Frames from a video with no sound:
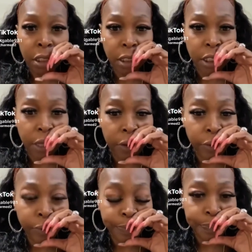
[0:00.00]

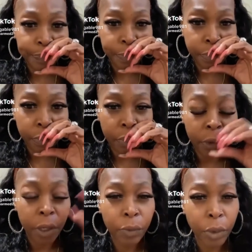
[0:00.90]
So
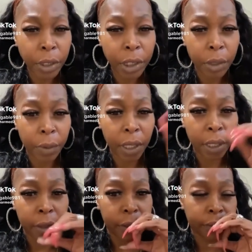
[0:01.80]
really
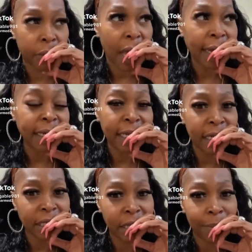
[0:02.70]
quick, I
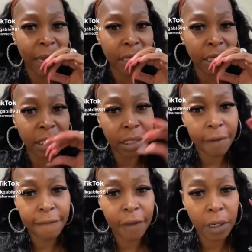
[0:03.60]
needed to make this
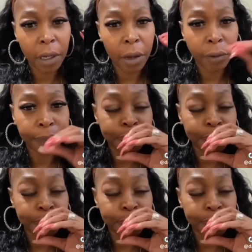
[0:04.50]
video.